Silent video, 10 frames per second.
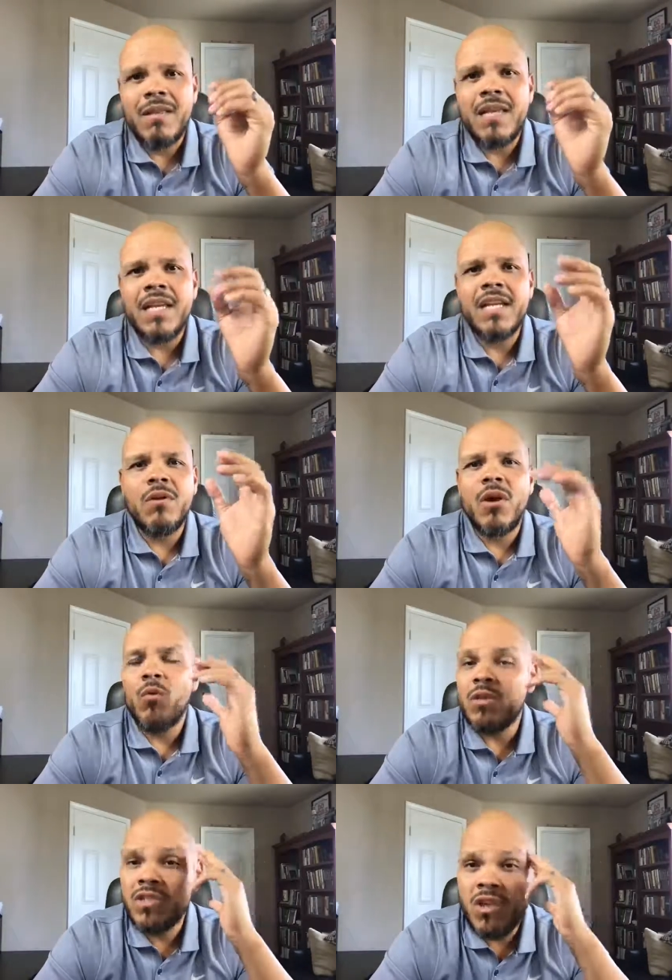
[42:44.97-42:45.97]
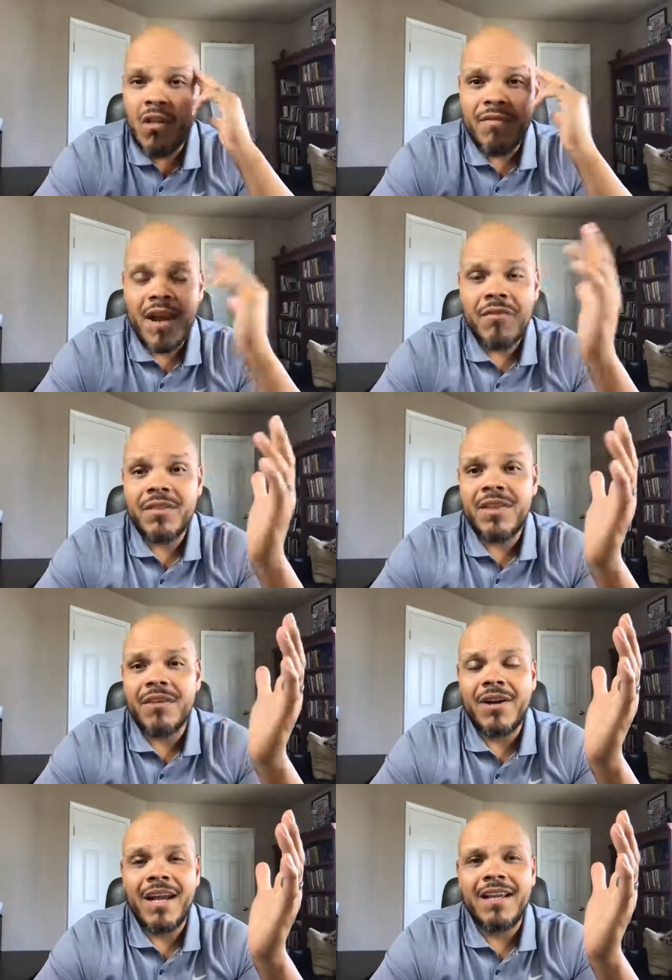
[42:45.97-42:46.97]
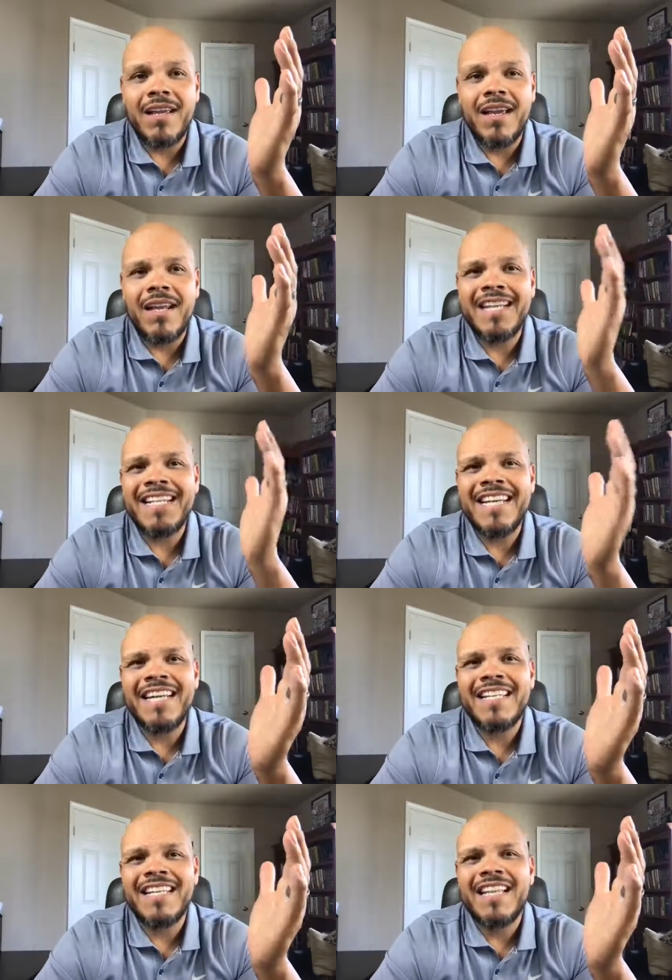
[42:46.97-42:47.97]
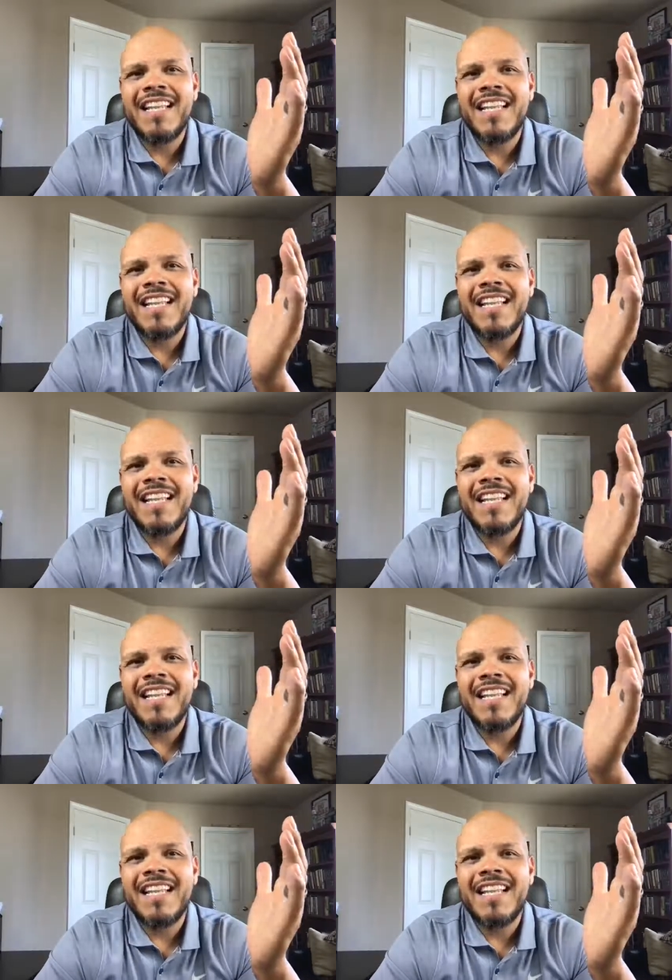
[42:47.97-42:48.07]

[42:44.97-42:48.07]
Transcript: thinking it, it would solve everything, right? And it didn't.